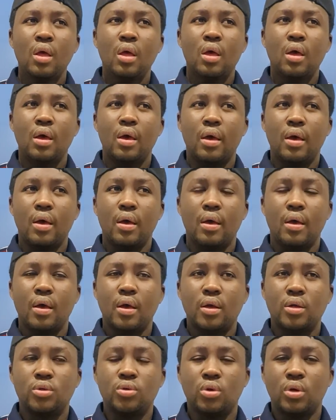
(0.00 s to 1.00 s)

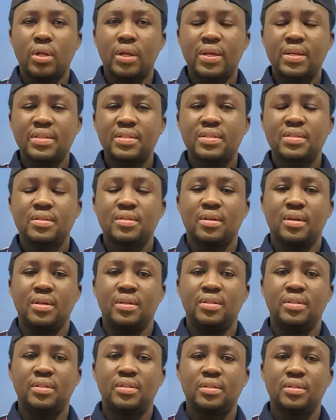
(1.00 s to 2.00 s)

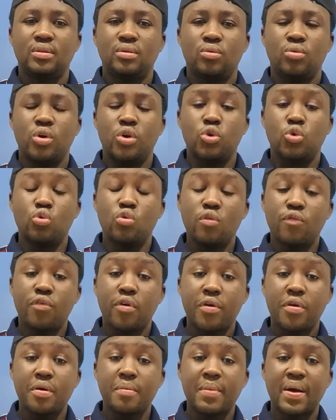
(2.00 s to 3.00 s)
And when you go for
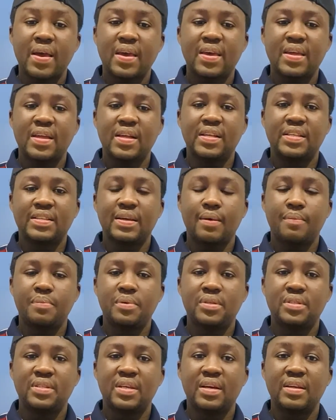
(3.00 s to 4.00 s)
remarking and it
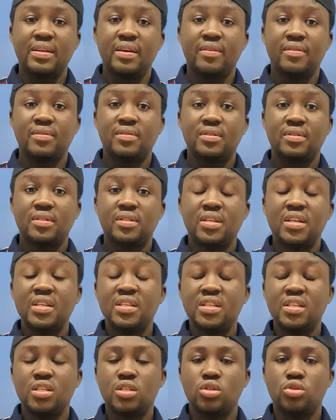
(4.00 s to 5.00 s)
happens that there is
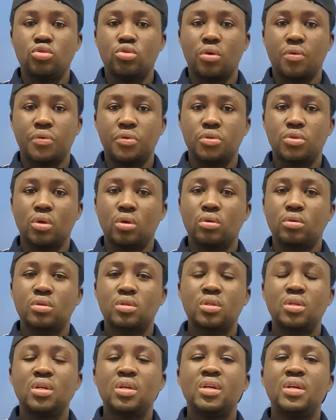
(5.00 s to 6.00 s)
changes in your results,
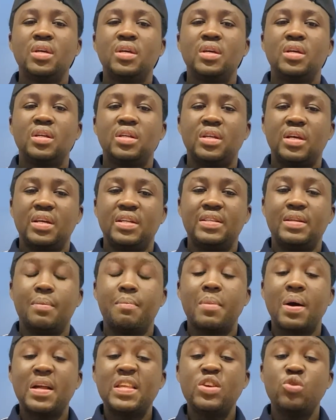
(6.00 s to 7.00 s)
then the
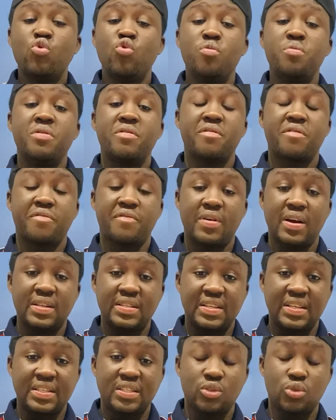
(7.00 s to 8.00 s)
money will be
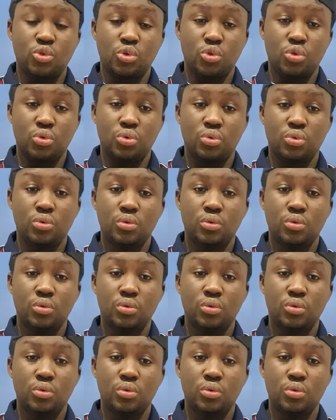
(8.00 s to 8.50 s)
refunded to you.